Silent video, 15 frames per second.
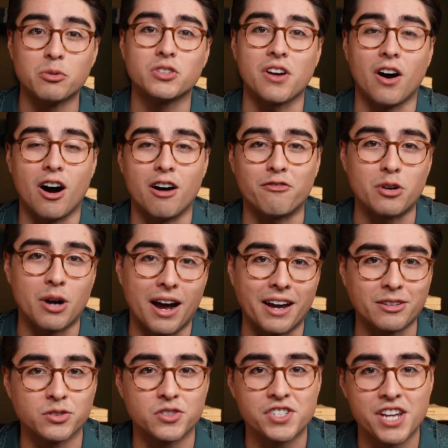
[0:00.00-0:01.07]
to offer high
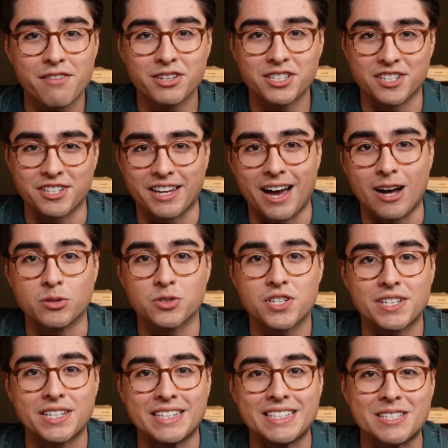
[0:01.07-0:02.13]
yield savings accounts
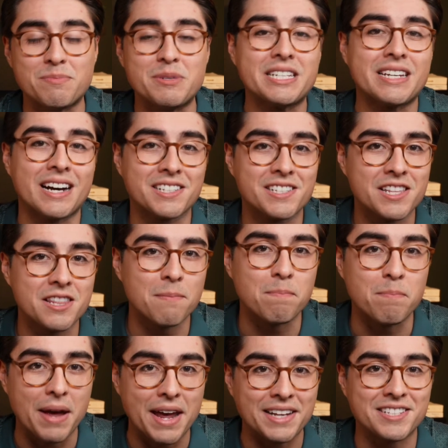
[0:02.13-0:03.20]
is because of the
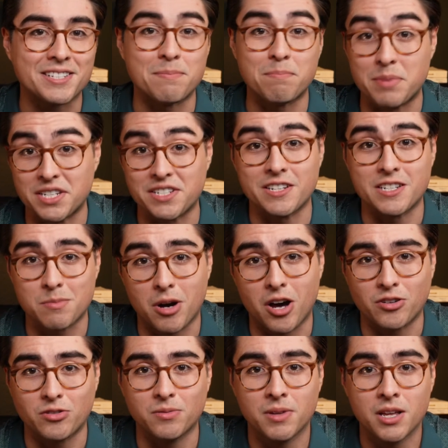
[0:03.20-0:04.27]
bank's business
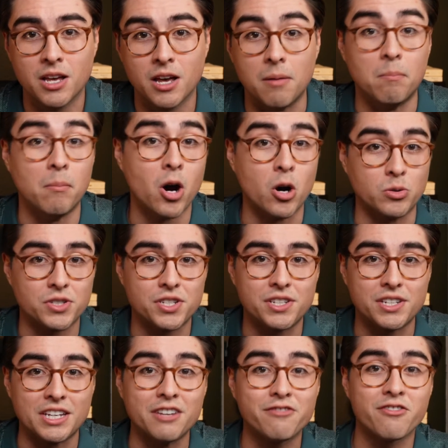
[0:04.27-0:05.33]
model. Most,
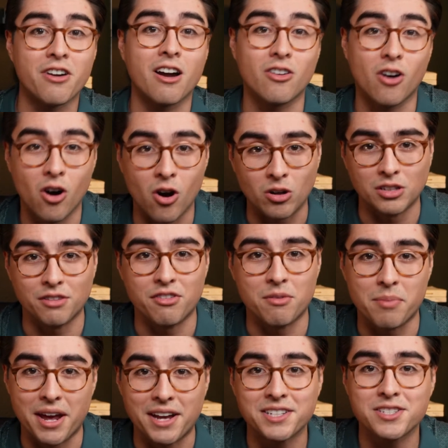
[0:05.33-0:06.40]
if not all, of the
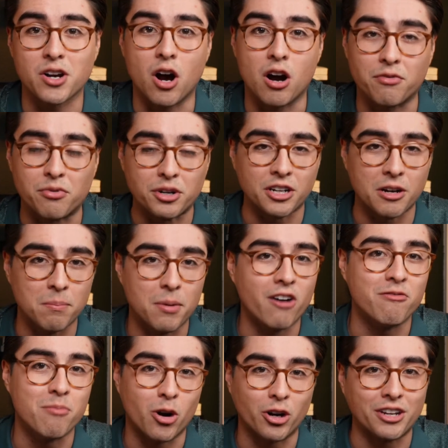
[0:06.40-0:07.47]
banks offering
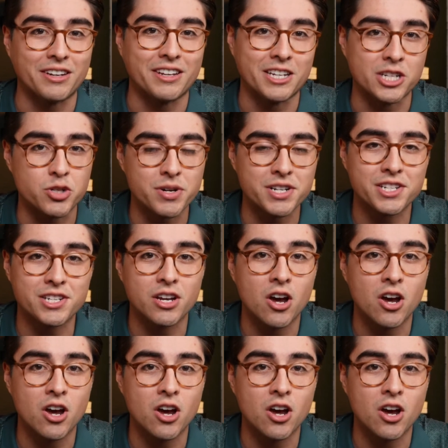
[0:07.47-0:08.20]
above market interest